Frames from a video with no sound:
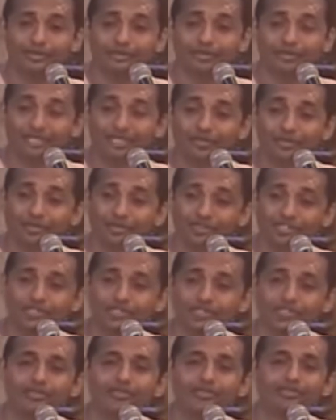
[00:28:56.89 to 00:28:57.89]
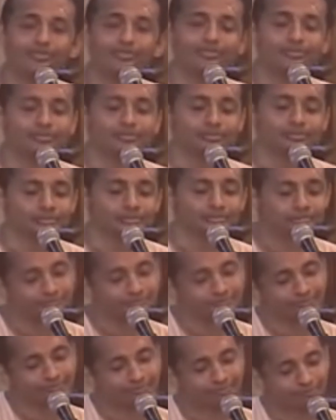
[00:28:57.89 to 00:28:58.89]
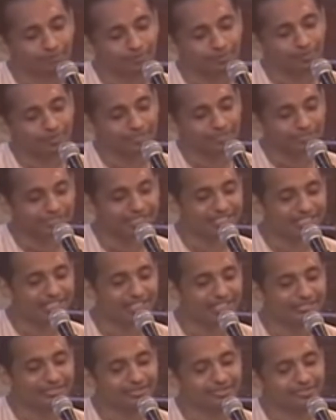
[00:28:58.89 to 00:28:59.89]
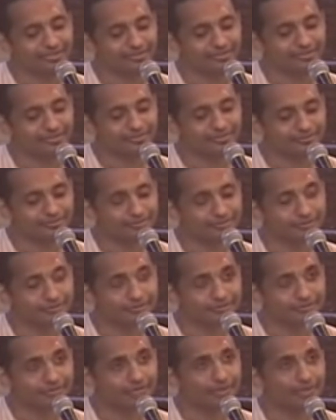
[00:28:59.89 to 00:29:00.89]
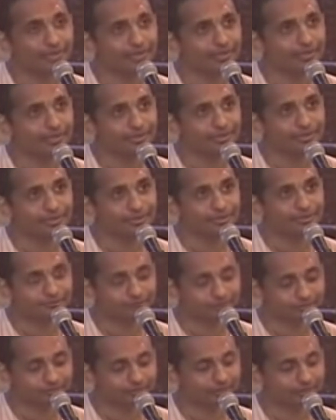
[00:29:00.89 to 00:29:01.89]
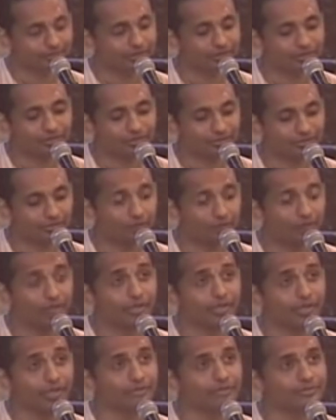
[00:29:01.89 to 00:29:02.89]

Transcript: What is the emergency? Prabhupada was translating. He looked at him. He said, who are you?